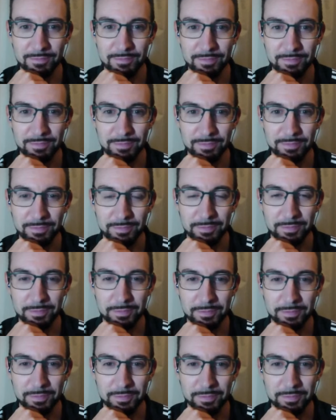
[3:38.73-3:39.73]

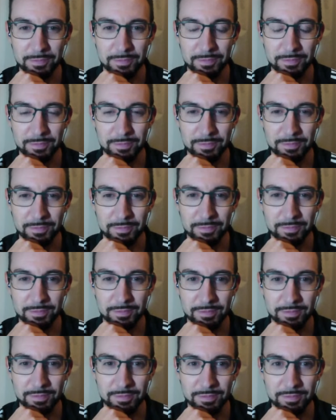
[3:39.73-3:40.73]

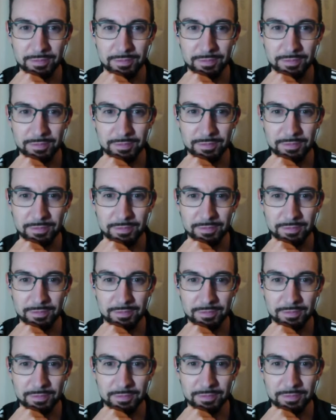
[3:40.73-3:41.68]
The person shown says nothing.